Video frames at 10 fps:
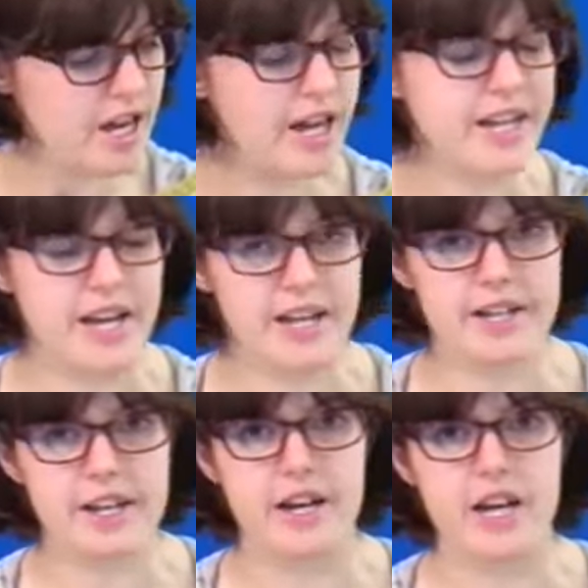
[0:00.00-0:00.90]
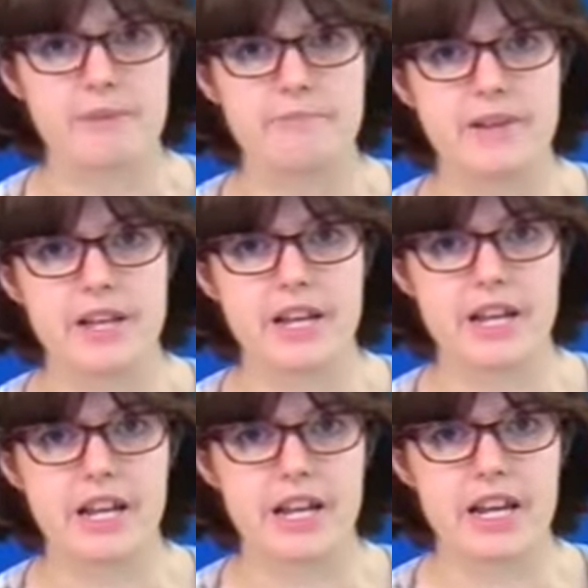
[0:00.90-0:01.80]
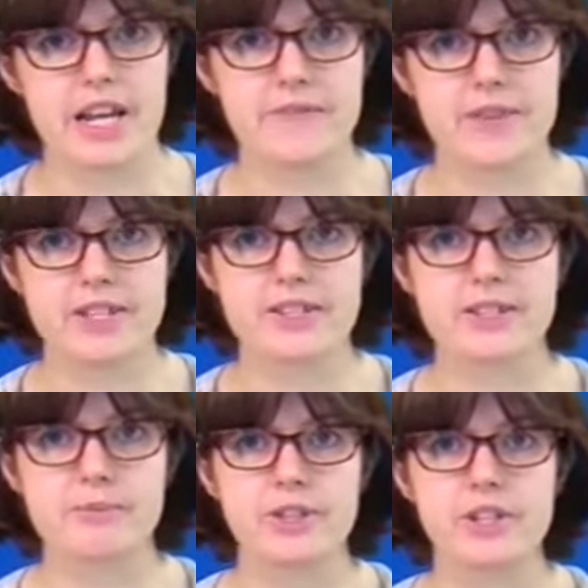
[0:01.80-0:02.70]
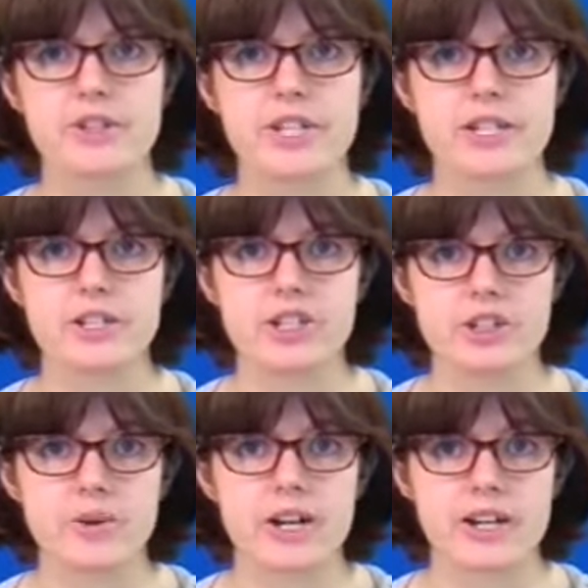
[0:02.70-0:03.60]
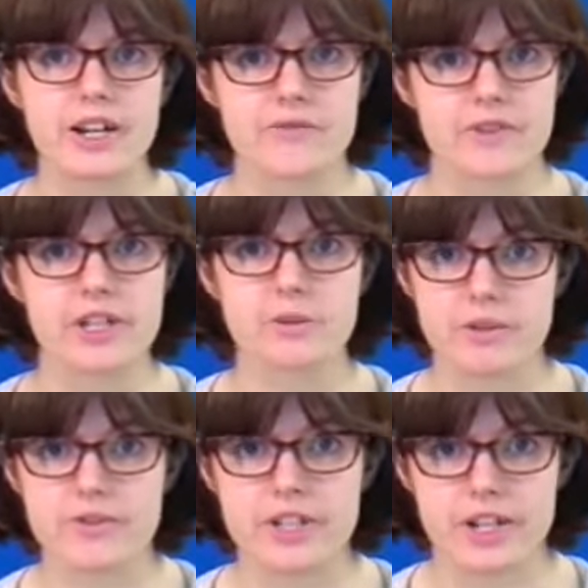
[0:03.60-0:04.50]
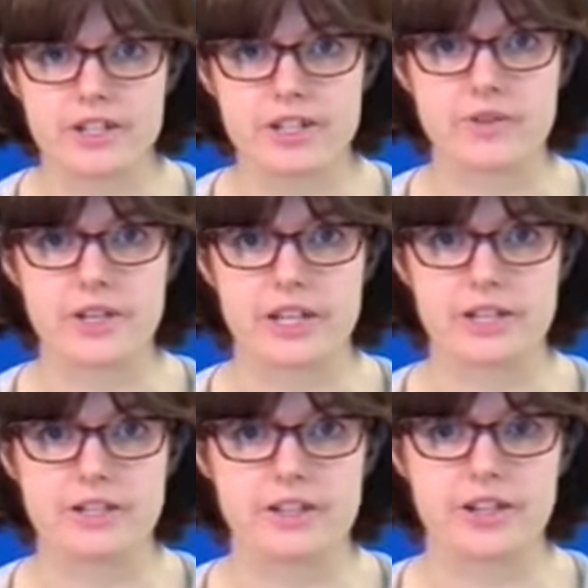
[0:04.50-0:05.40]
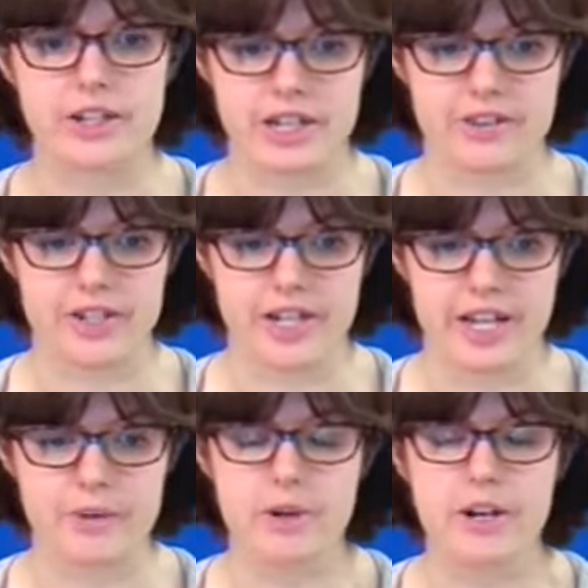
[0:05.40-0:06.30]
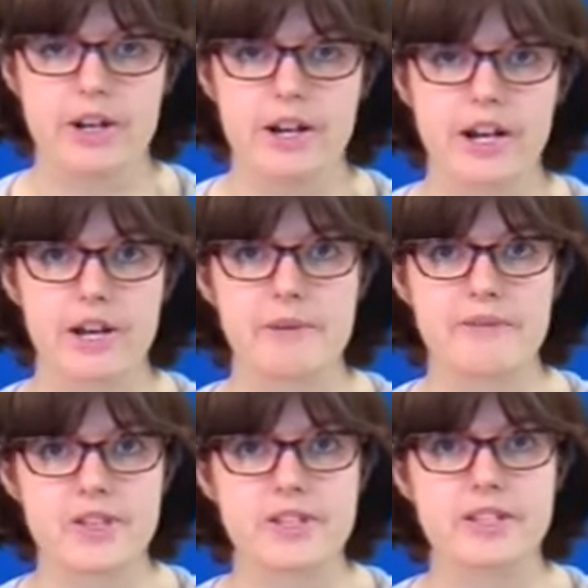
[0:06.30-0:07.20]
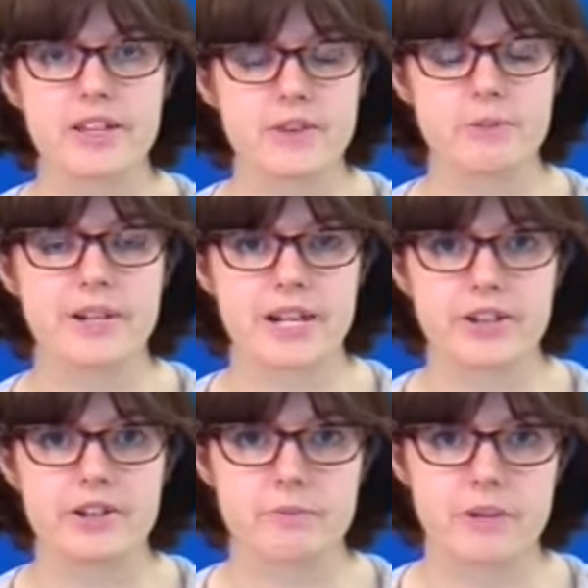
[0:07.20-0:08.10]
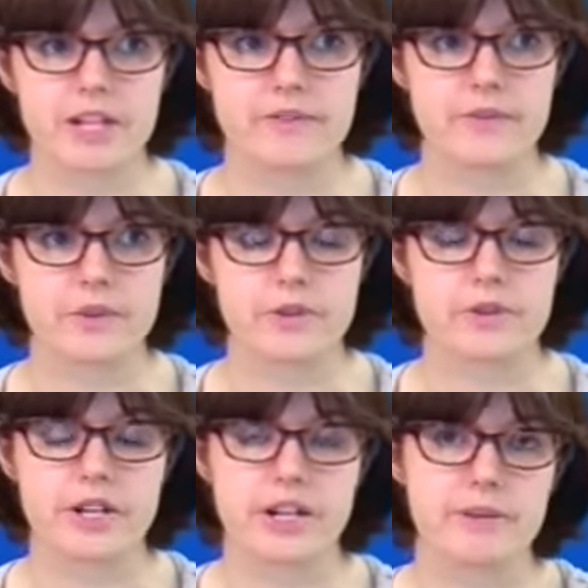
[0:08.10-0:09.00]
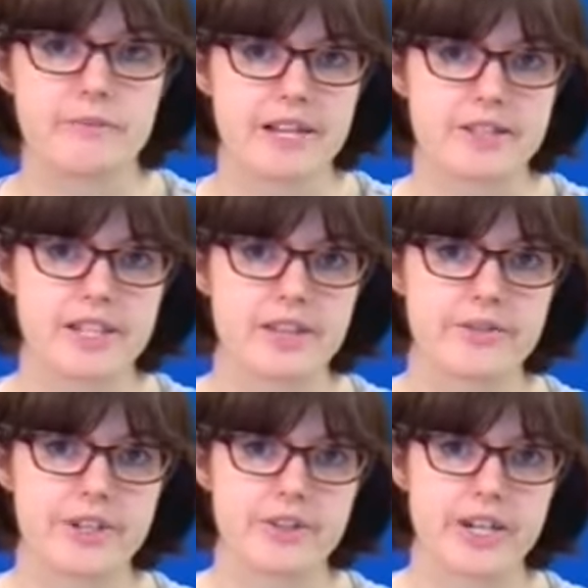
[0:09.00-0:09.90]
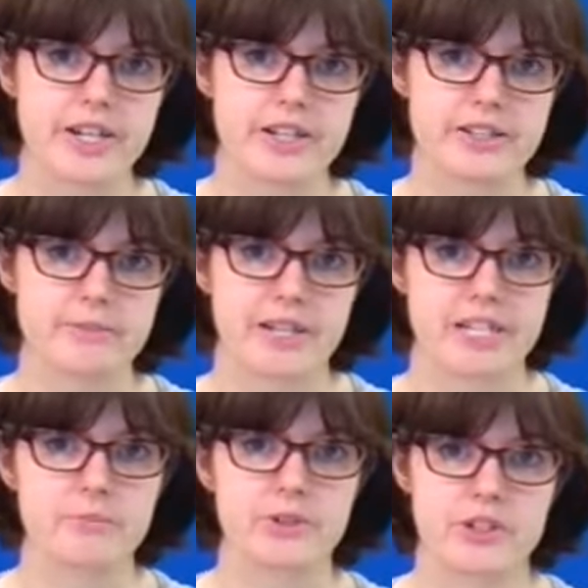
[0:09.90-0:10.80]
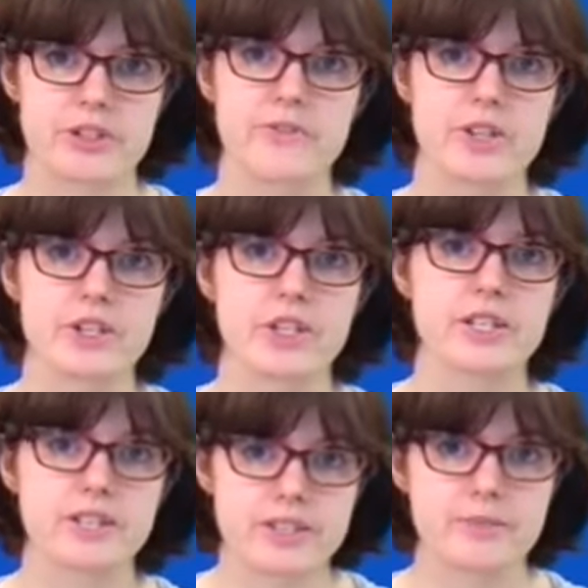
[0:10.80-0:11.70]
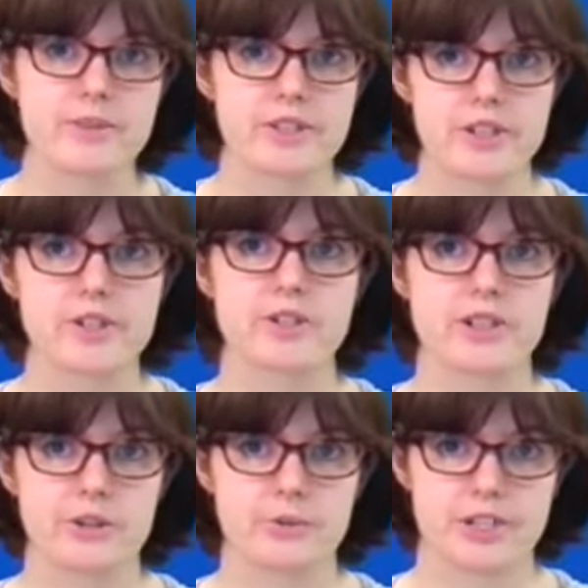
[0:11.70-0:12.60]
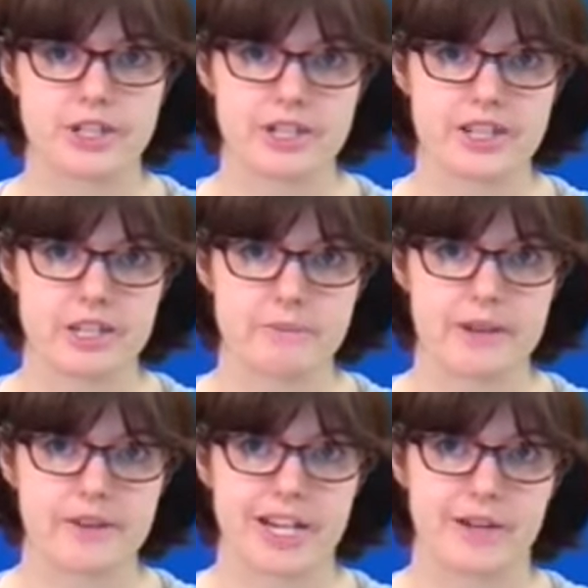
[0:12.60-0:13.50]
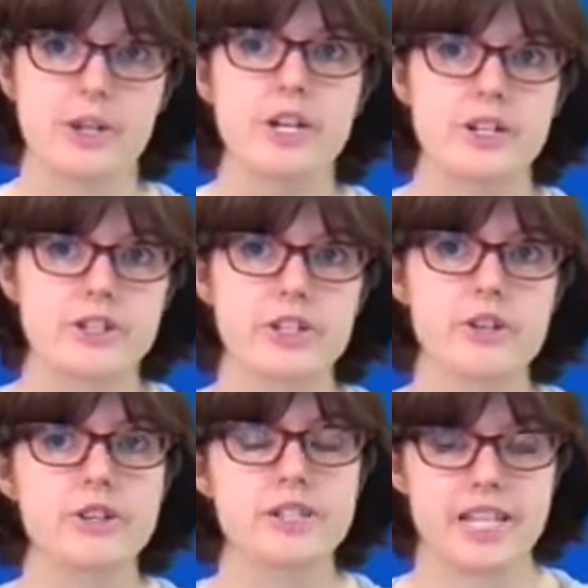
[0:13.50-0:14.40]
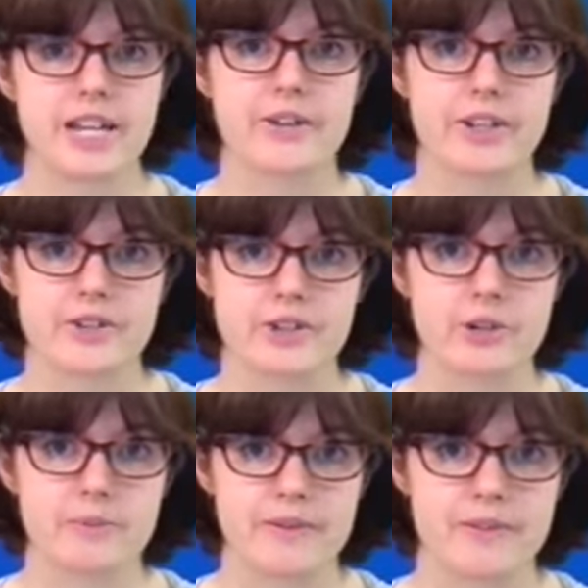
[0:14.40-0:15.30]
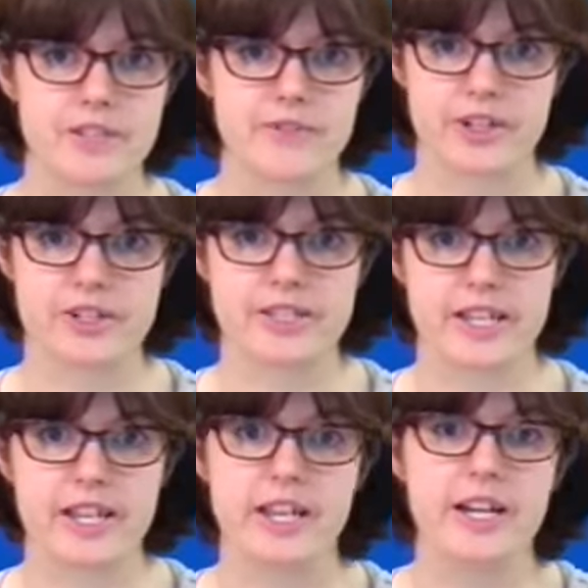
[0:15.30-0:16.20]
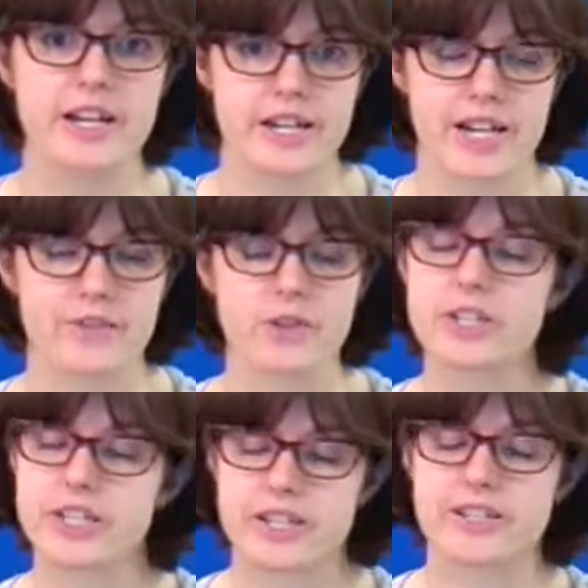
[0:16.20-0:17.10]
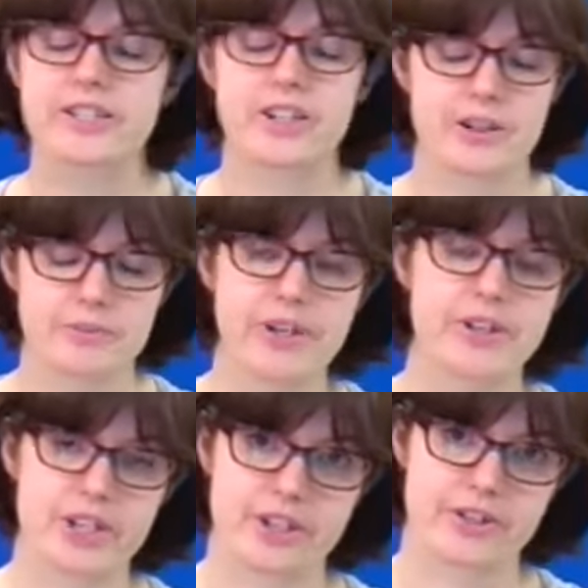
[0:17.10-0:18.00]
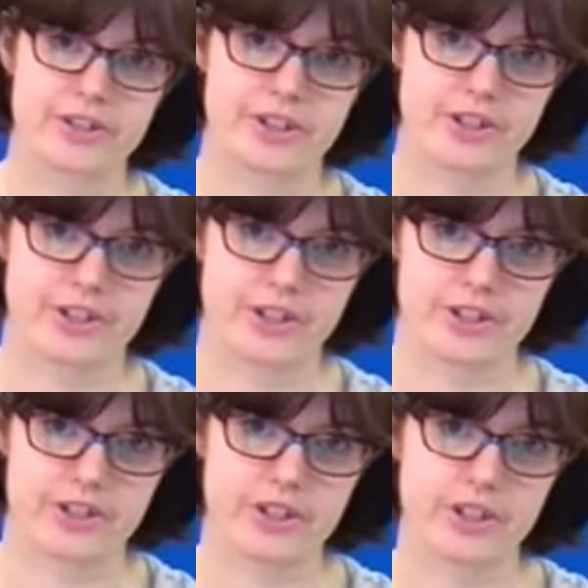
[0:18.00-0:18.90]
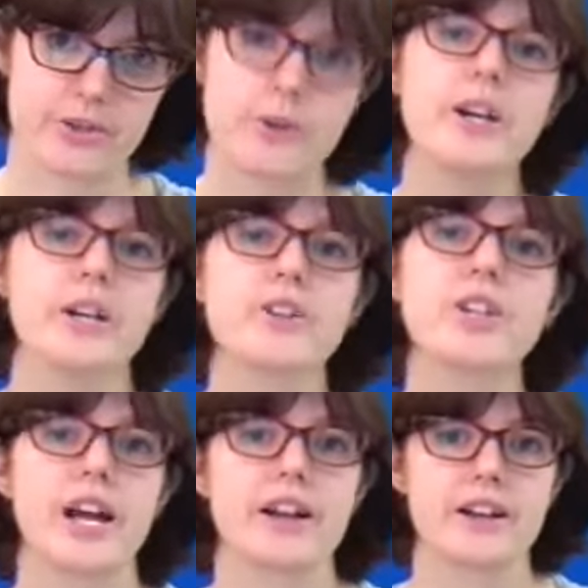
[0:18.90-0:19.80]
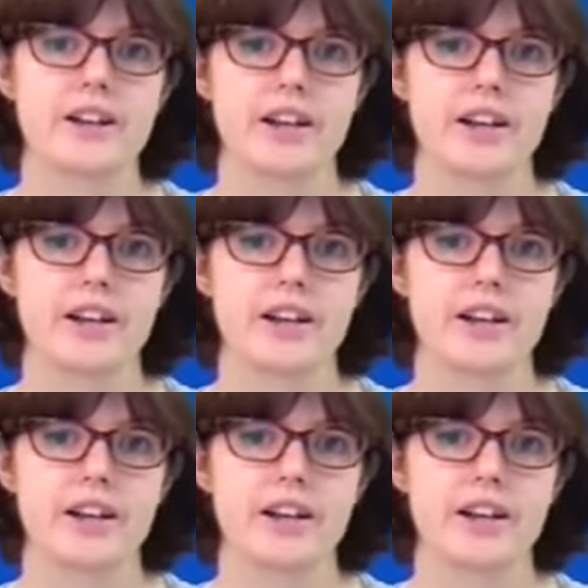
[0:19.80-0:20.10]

Again, if this is something you need to do, hopefully you would have started doing it earlier than now. If you're planning on applying for ST3 training some later point in the future, this is something that you'd start wanting to think about now. So you can download a copy of Certificate C and have a look at it and start approaching consultants to check